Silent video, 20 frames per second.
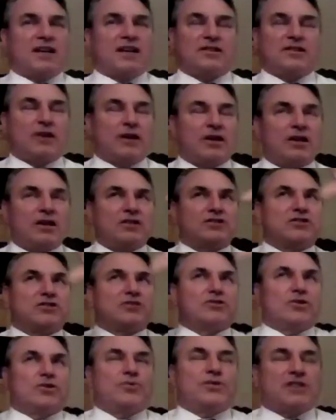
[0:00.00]
uh, so
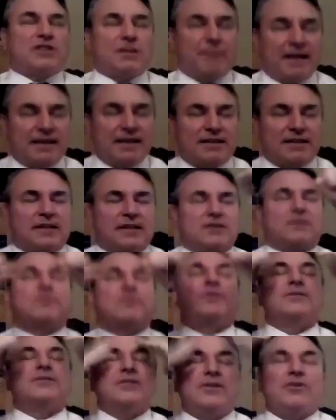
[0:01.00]
Zeus, I mean,
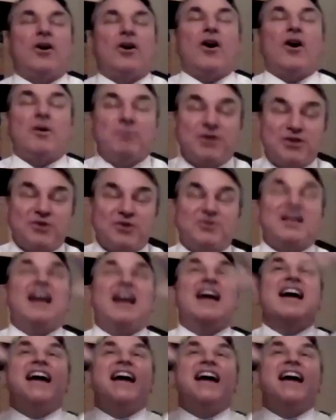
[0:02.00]
not Homer, Zeus.